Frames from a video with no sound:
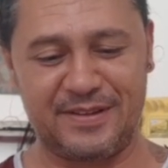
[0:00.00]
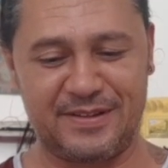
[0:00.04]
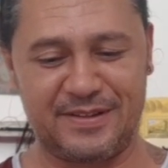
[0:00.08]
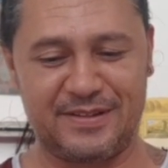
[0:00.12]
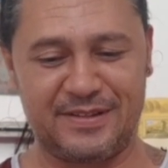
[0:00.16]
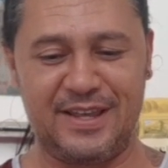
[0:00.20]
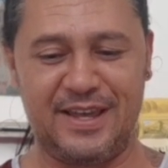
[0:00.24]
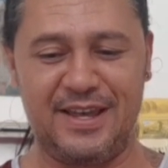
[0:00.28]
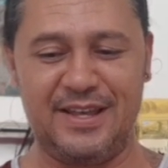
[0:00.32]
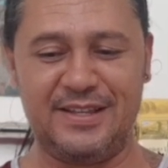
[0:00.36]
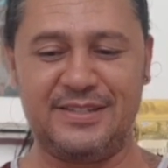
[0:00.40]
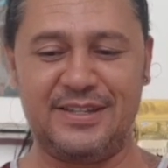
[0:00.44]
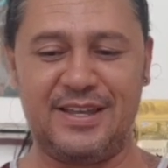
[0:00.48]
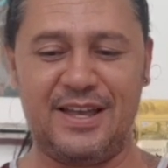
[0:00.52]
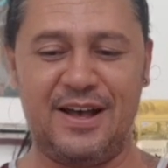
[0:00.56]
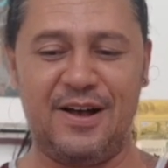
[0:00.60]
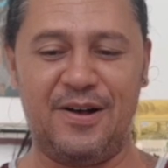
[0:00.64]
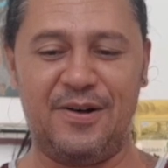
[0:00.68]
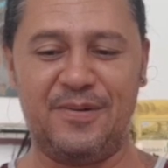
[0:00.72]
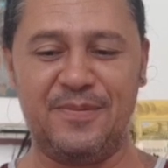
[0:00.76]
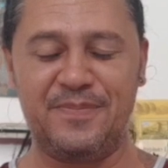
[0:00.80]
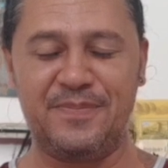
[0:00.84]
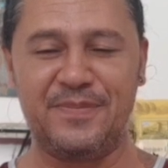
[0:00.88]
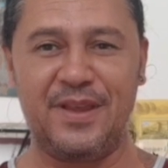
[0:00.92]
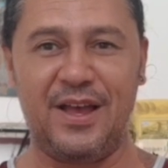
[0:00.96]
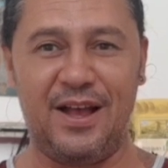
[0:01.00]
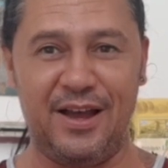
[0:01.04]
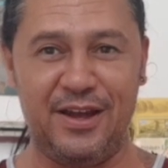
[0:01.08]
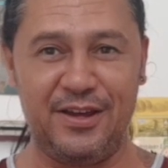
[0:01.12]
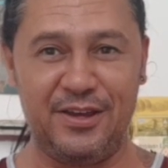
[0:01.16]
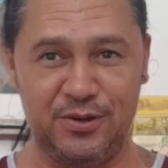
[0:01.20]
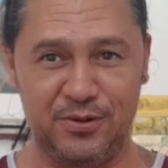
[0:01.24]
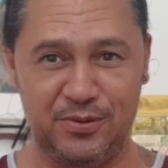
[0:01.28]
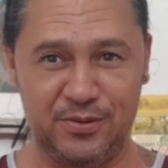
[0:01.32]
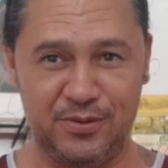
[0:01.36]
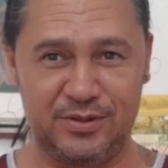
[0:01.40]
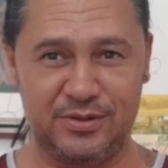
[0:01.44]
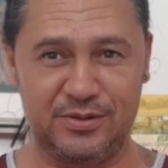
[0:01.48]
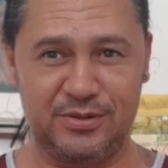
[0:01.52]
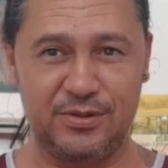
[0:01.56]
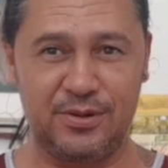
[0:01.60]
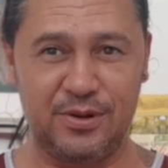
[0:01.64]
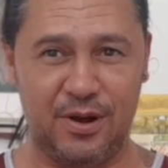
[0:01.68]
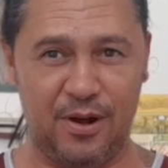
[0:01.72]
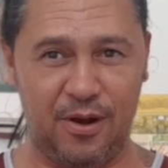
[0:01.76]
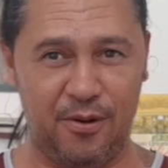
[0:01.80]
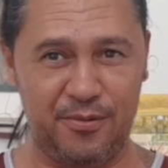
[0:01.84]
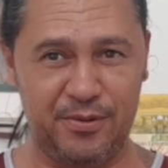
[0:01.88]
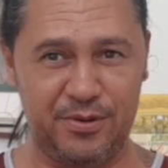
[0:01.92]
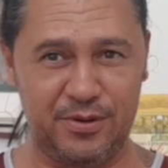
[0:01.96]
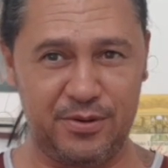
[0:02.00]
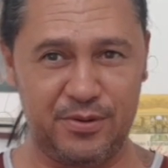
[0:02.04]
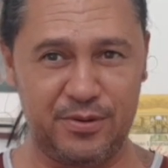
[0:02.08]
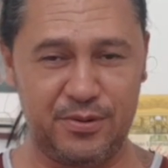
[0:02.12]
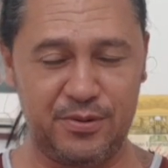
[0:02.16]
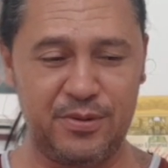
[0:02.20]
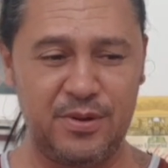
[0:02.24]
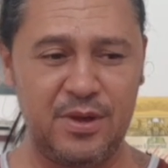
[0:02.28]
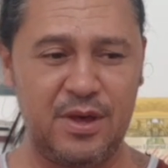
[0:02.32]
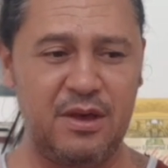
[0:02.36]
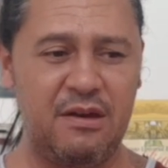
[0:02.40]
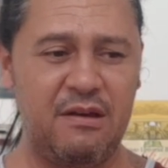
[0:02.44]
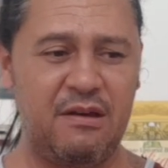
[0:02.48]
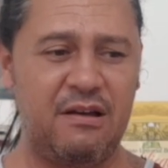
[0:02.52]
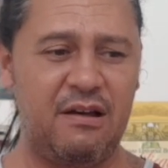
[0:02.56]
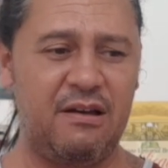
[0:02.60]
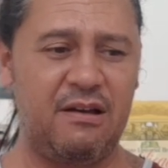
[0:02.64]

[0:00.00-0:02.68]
That's all. I hope to all you.